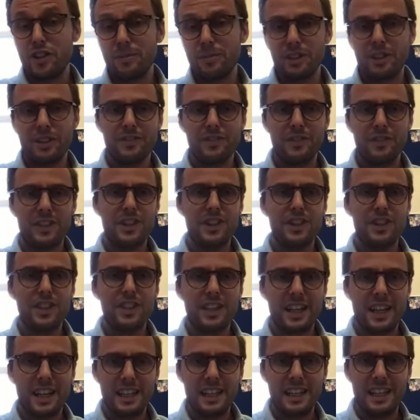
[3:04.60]
motivation
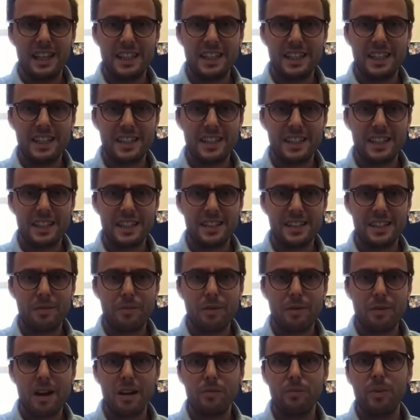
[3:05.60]
at least, is
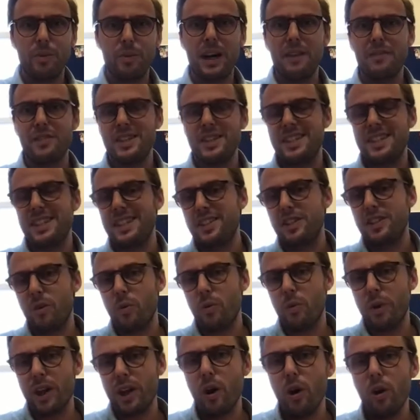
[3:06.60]
around privacy. So
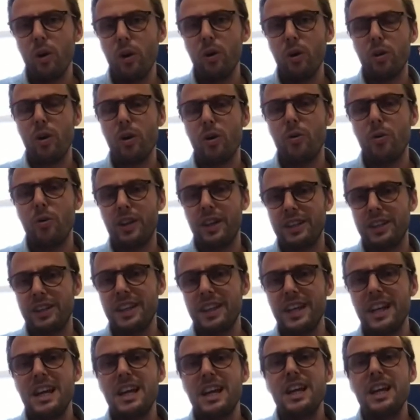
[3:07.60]
we all know that
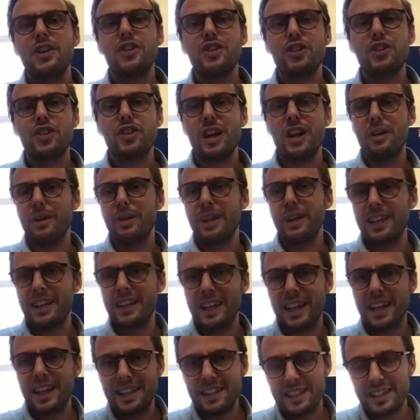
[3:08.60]
sharing
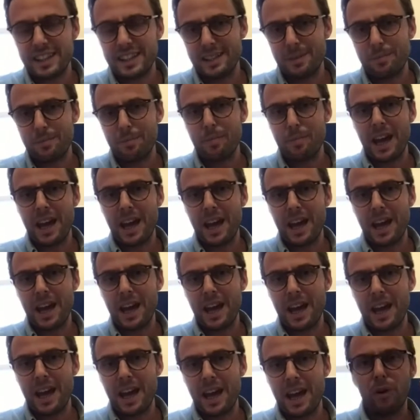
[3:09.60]
data is a major
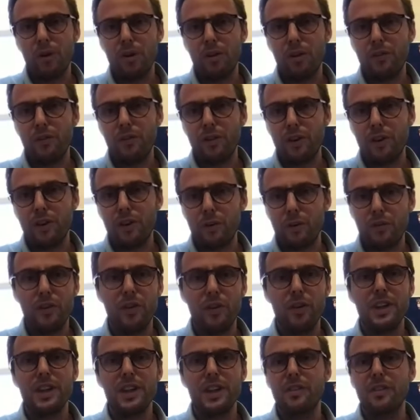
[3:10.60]
roadblock
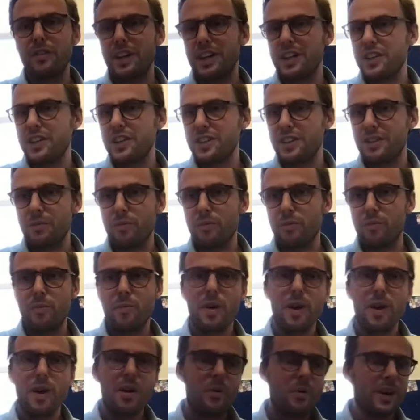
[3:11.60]
for innovation.
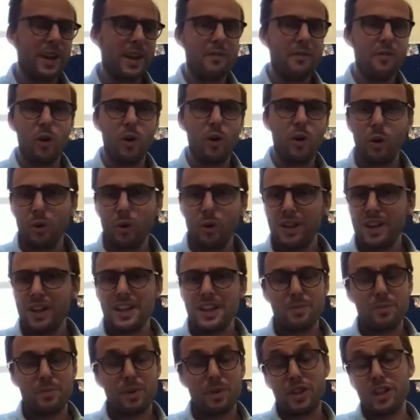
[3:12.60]
We have all,
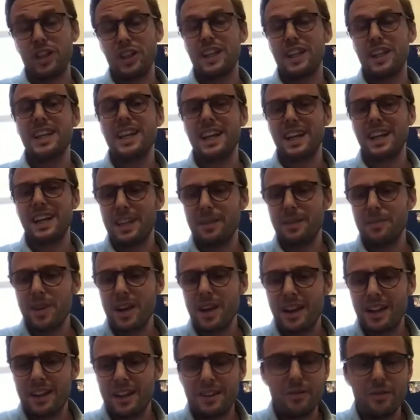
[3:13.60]
especially in
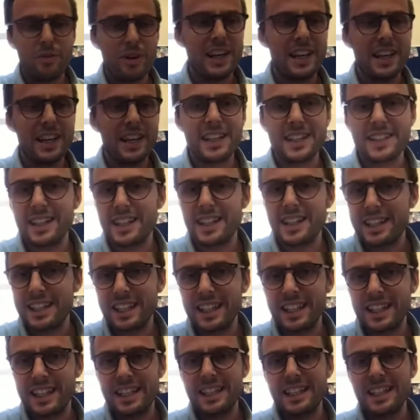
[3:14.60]
academia, really
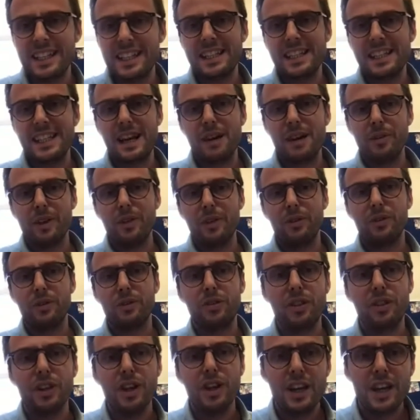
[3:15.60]
exciting ideas how we could
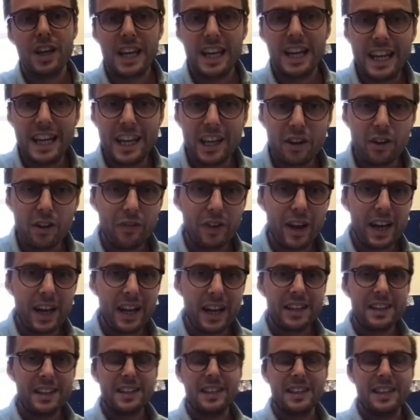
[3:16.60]

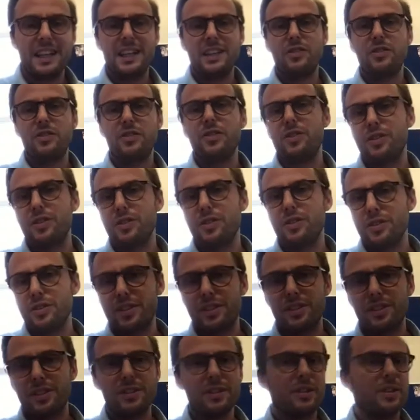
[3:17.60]
innovate,
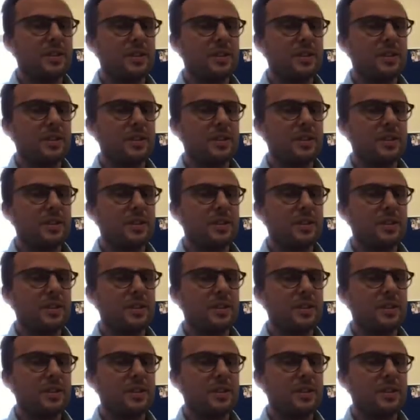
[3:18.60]
introduce